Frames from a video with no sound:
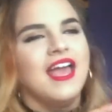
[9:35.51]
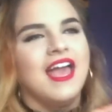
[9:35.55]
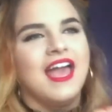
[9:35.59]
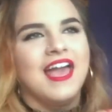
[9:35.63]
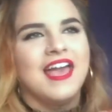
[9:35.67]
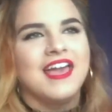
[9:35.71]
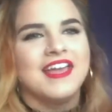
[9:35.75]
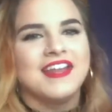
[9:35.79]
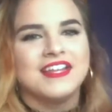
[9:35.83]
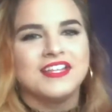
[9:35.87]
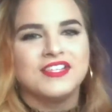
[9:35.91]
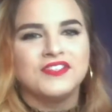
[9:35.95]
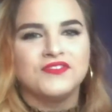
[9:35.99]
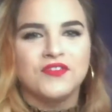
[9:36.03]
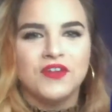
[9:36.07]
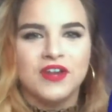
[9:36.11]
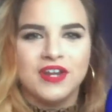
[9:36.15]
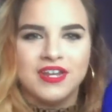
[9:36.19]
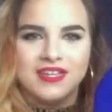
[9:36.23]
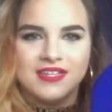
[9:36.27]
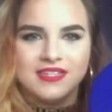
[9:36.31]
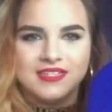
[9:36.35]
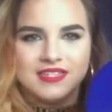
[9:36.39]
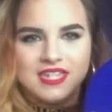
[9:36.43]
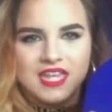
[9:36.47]
And it's
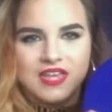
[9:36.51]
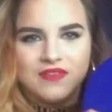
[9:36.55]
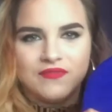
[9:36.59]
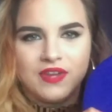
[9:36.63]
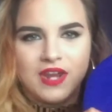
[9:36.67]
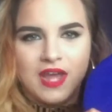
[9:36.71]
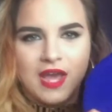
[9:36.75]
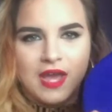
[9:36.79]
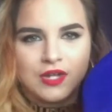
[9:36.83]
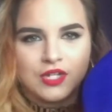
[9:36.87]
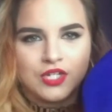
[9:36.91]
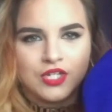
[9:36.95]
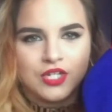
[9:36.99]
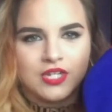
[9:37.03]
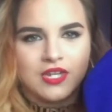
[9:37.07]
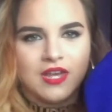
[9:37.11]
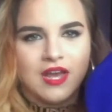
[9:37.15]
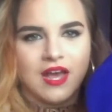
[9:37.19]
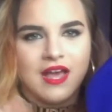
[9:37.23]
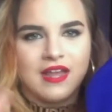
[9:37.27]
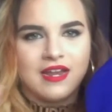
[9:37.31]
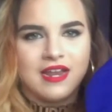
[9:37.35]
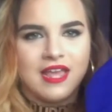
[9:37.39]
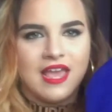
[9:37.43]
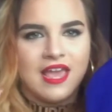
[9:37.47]
funny because David actually
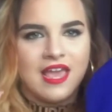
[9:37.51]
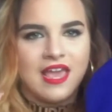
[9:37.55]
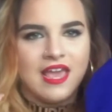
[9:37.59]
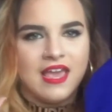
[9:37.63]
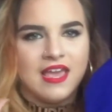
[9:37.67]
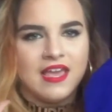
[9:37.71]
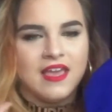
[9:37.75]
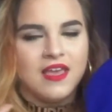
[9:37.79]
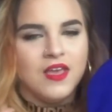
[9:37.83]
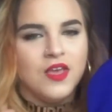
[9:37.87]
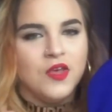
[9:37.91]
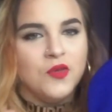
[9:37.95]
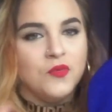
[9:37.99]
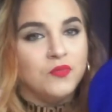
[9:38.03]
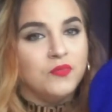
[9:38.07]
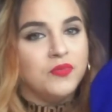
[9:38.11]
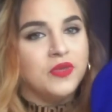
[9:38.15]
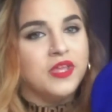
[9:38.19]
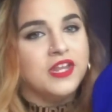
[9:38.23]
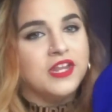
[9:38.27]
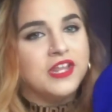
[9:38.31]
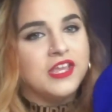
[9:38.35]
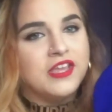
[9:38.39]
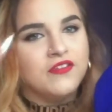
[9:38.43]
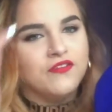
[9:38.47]
got a
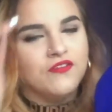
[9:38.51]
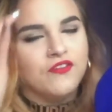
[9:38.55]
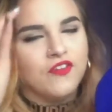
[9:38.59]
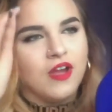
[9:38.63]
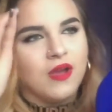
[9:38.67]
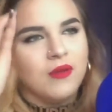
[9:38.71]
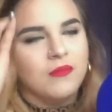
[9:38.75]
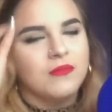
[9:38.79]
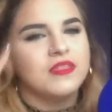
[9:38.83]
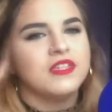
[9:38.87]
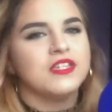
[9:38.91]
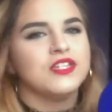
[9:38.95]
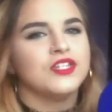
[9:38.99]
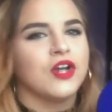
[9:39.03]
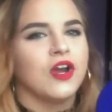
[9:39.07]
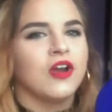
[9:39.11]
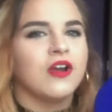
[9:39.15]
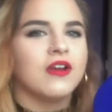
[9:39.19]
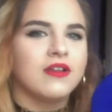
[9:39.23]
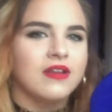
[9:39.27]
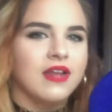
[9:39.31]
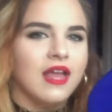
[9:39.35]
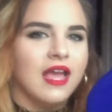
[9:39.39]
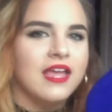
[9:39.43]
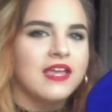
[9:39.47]
beanie from the
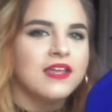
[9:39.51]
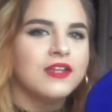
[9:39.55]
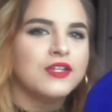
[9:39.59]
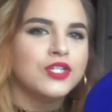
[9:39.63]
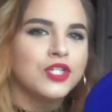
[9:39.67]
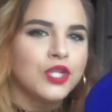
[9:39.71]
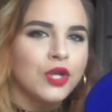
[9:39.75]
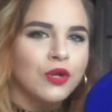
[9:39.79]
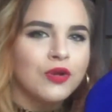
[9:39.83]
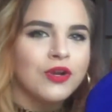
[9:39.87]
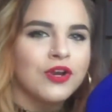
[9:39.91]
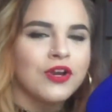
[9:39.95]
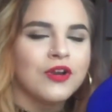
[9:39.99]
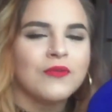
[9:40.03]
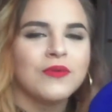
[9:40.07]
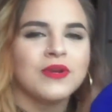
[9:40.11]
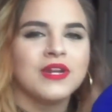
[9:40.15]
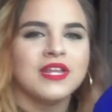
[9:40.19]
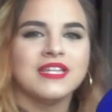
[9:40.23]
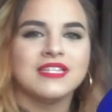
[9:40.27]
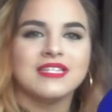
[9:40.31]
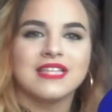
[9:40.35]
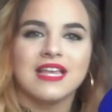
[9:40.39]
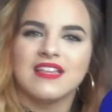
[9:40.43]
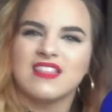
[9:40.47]
Dark Knight Joker when
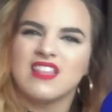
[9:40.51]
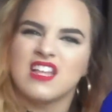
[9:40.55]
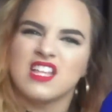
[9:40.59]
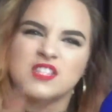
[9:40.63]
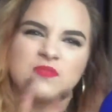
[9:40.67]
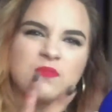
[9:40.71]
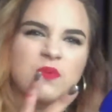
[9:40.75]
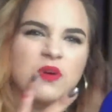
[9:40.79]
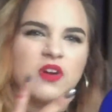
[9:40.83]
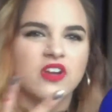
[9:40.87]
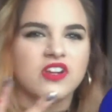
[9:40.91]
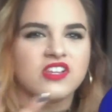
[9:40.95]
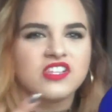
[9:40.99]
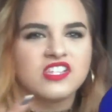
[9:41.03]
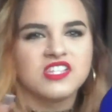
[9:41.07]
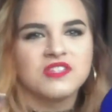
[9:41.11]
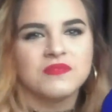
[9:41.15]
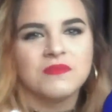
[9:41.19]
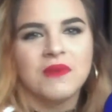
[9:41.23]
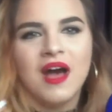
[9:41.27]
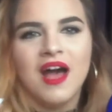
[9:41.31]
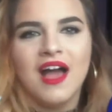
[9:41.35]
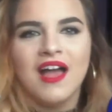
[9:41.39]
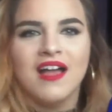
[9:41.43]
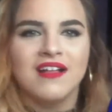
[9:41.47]
he's like, let's put a
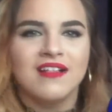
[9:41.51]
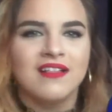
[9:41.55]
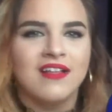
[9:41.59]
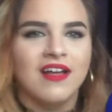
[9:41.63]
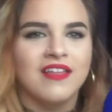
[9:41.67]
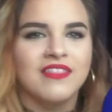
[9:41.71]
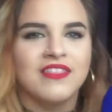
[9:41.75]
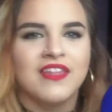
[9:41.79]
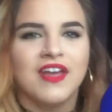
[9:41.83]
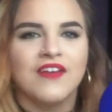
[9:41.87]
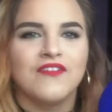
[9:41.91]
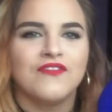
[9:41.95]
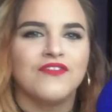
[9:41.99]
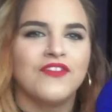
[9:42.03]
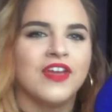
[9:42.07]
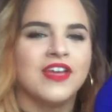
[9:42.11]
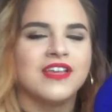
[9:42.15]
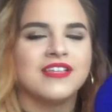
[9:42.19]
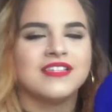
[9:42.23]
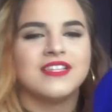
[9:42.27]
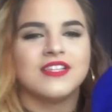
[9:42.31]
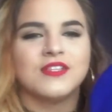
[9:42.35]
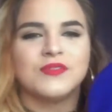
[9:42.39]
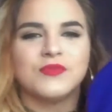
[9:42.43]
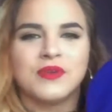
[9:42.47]
smile on that
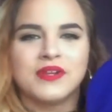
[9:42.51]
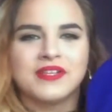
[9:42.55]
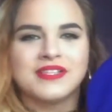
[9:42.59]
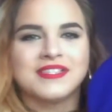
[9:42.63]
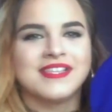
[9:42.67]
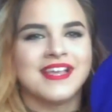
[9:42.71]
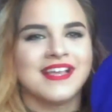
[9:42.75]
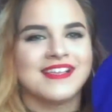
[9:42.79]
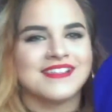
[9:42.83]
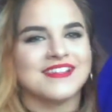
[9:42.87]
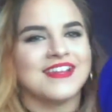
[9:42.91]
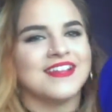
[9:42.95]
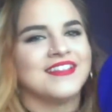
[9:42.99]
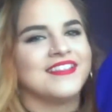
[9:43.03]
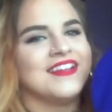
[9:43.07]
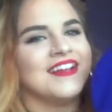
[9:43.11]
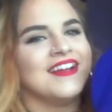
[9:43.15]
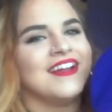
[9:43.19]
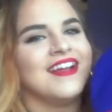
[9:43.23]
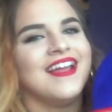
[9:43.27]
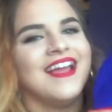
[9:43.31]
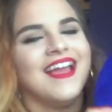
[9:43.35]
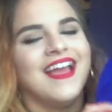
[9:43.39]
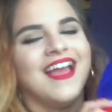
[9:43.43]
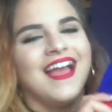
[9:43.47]
face. That's what it says on
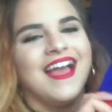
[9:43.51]
there.